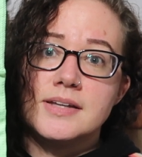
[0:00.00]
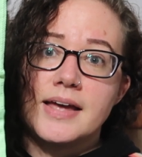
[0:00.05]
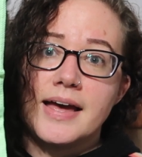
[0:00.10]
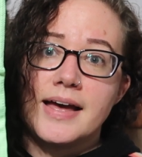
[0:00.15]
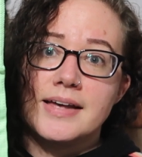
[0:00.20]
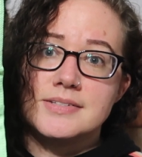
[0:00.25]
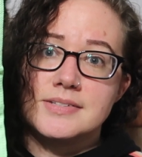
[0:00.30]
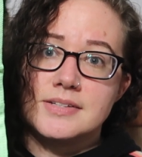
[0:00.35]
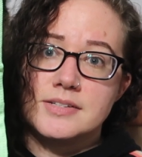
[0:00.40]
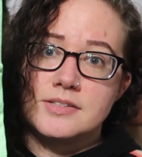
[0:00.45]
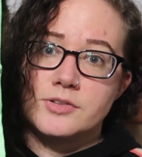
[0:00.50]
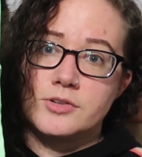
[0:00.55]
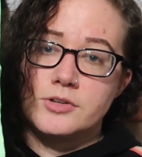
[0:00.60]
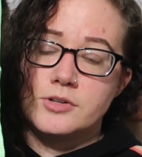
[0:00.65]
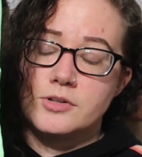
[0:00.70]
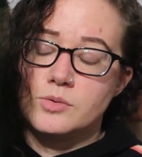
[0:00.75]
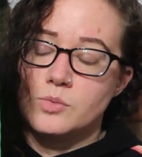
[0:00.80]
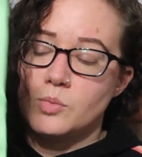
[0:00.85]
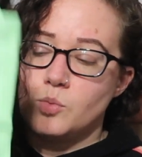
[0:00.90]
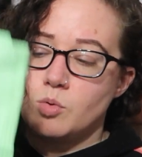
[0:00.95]
It has this
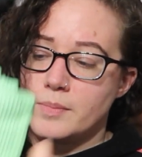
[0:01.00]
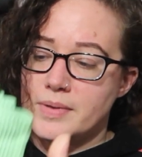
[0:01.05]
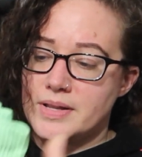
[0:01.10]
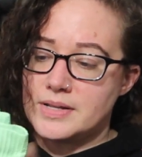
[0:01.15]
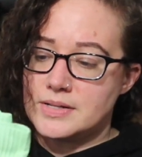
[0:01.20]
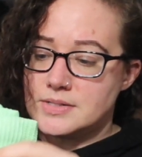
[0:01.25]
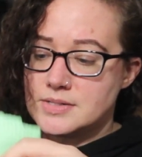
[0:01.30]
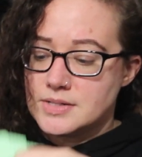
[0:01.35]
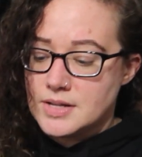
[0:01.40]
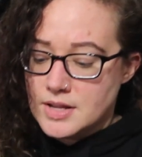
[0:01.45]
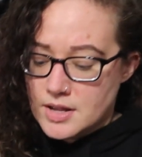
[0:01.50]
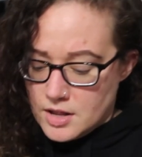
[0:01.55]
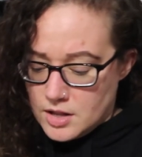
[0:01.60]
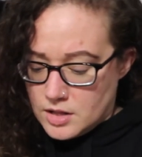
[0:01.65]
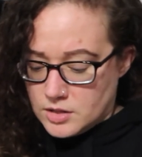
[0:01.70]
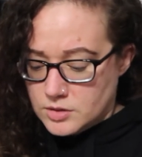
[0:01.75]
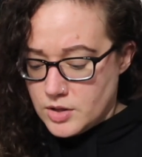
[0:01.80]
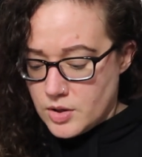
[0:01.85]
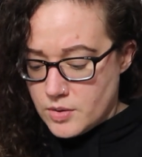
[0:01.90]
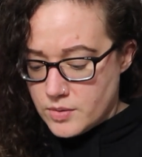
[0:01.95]
little woman's
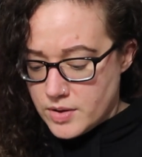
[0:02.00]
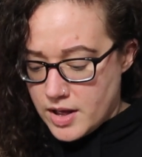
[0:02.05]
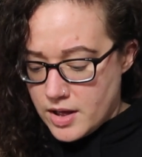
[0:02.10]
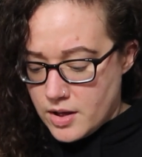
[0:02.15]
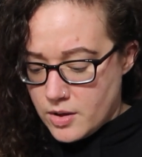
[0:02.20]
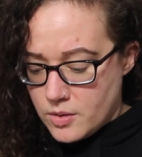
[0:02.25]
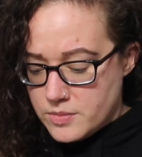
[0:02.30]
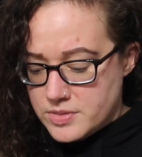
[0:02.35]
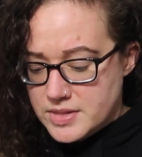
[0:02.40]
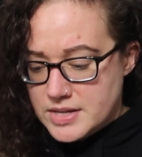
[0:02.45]
logo.